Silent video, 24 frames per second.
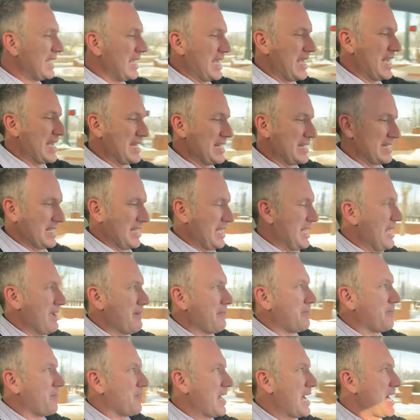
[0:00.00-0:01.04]
and it
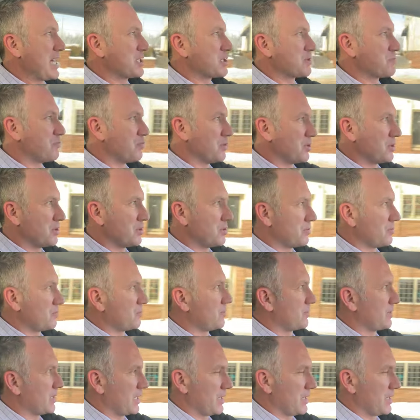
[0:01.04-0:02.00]
flashed blue,